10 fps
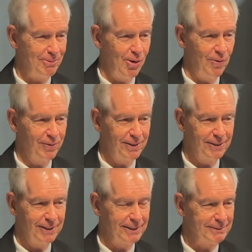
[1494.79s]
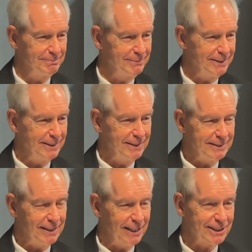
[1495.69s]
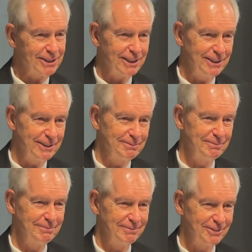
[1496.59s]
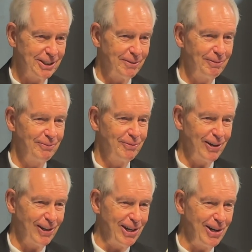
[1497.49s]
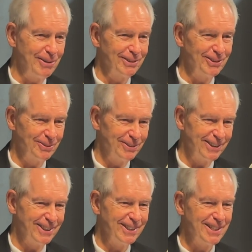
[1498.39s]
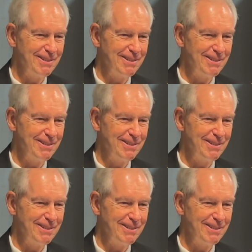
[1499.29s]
over to Lexington fairly often over there. Yeah.